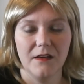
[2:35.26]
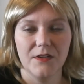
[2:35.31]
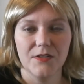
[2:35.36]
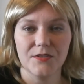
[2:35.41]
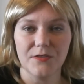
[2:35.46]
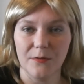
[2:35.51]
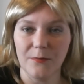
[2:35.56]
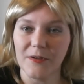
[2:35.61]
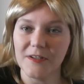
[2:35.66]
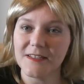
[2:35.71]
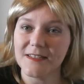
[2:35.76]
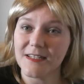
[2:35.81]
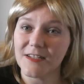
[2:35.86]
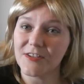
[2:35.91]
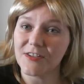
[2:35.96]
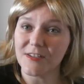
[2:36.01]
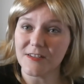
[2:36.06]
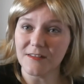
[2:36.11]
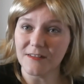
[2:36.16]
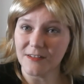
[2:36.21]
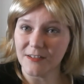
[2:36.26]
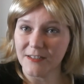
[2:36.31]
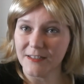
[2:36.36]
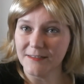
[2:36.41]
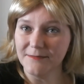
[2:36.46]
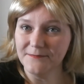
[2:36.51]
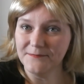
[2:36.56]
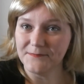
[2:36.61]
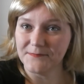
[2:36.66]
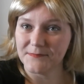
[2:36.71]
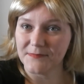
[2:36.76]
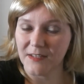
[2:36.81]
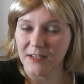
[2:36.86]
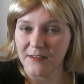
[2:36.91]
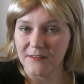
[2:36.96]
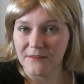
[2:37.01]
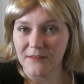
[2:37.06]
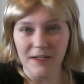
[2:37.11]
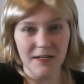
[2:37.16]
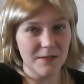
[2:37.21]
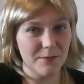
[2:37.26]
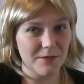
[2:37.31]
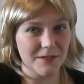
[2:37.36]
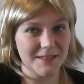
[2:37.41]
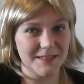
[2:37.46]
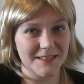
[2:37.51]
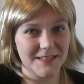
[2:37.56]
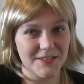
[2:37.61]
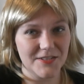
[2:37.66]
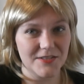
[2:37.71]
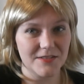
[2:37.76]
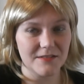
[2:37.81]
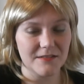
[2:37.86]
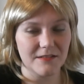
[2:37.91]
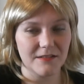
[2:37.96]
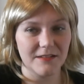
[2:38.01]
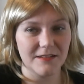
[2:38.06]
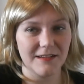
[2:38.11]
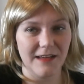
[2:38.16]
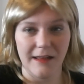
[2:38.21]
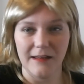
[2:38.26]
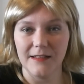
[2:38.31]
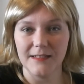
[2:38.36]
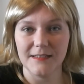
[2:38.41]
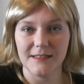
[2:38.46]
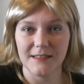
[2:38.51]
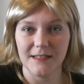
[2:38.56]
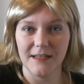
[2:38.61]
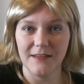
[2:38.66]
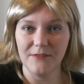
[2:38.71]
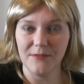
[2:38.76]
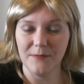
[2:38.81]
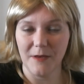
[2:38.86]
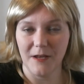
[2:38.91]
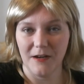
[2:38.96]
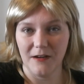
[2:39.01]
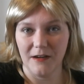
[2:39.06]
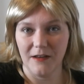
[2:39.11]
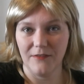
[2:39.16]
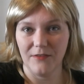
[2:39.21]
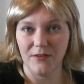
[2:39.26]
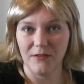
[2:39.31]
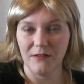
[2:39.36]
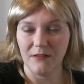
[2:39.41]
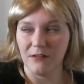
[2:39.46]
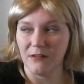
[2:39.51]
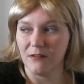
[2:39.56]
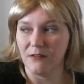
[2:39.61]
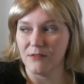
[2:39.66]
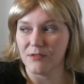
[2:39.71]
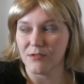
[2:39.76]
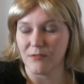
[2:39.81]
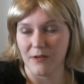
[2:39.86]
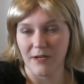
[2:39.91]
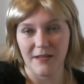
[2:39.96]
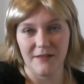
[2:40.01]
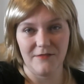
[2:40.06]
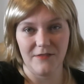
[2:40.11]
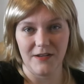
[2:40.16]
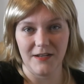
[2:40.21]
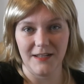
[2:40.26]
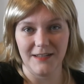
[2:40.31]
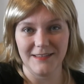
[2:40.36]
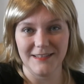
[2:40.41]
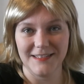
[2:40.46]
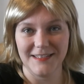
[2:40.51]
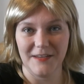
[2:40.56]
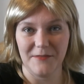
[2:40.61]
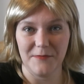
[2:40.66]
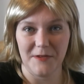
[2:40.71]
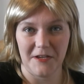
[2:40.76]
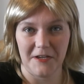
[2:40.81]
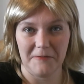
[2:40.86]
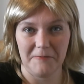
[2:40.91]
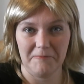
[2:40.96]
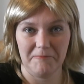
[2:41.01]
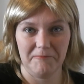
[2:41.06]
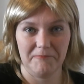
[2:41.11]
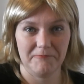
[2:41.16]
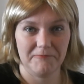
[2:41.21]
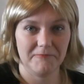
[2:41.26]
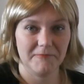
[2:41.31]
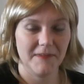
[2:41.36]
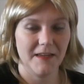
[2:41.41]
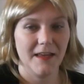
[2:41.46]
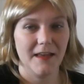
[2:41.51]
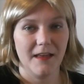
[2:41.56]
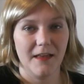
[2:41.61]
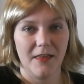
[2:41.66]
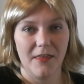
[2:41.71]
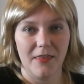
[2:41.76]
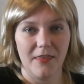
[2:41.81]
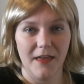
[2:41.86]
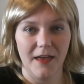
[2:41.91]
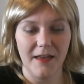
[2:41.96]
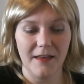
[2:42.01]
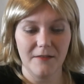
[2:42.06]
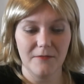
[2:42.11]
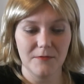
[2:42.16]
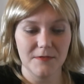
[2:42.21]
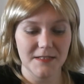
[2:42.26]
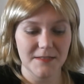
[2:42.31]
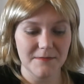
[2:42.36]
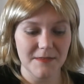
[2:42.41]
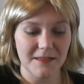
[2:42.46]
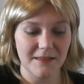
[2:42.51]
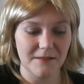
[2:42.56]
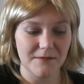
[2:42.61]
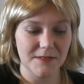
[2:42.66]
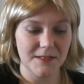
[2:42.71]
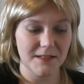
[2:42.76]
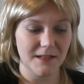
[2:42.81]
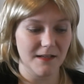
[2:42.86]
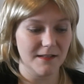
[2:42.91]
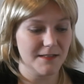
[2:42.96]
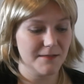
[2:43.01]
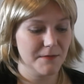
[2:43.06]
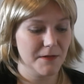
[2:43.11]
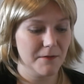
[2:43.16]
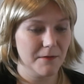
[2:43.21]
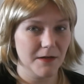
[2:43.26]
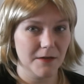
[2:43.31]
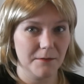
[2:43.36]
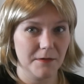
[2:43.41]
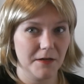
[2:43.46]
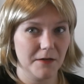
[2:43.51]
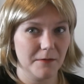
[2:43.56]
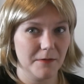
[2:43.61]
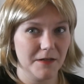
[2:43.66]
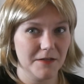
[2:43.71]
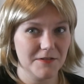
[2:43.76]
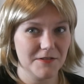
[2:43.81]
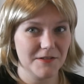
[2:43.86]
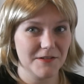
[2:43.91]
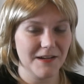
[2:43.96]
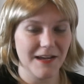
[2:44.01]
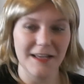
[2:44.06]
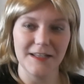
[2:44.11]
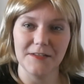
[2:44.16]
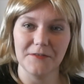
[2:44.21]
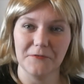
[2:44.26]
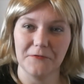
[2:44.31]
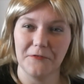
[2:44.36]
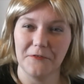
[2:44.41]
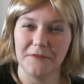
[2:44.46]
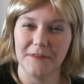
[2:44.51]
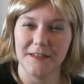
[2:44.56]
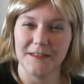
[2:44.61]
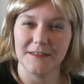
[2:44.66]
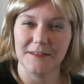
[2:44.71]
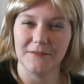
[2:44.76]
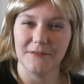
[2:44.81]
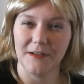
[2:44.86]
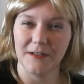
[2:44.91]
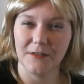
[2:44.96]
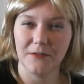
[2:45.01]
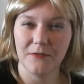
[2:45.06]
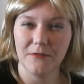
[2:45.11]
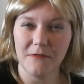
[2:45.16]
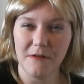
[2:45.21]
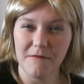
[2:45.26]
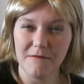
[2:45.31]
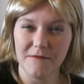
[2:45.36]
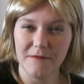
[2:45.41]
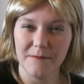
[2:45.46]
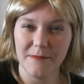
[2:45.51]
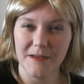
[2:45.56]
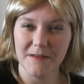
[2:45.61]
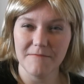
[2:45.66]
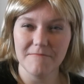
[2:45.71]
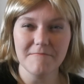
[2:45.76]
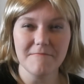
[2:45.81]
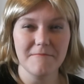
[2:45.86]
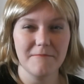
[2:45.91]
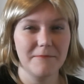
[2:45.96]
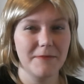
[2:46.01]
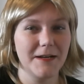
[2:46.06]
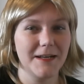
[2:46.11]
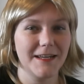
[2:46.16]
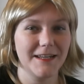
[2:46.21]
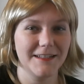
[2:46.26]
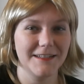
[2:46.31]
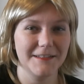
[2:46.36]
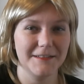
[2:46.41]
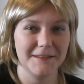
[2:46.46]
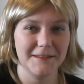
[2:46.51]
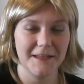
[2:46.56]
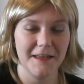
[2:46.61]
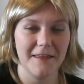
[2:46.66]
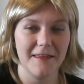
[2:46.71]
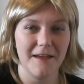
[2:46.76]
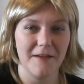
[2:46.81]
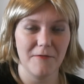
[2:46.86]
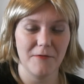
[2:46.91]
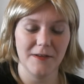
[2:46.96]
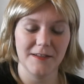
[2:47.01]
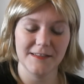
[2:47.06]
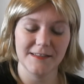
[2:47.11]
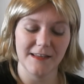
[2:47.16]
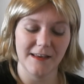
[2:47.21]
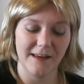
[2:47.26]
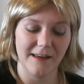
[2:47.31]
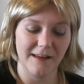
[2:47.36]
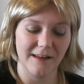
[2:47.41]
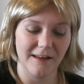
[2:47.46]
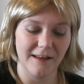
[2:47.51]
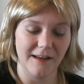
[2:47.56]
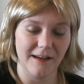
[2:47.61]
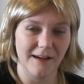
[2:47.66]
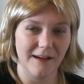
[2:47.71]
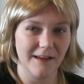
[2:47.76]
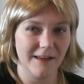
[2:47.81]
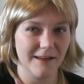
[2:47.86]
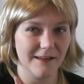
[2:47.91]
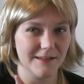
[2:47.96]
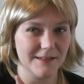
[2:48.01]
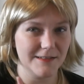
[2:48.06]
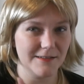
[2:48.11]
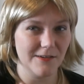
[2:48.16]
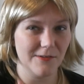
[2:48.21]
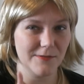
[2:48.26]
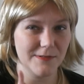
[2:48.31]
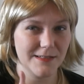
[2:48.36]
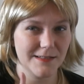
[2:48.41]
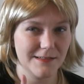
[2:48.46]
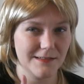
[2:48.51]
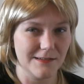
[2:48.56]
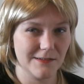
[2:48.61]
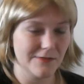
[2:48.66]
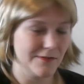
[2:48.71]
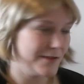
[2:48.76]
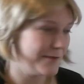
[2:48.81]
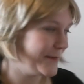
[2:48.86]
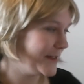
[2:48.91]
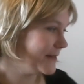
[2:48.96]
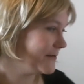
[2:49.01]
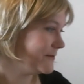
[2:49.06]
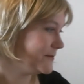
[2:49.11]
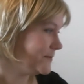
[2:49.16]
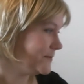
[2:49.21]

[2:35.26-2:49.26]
Short presentations are good, funny presentations are good, and it's even better if you can do short and funny at the same time. That was something that was taught to me by Pierre Pettinger. I don't know if that's a direct quote from him, but he did say that once, and it has always stuck with me.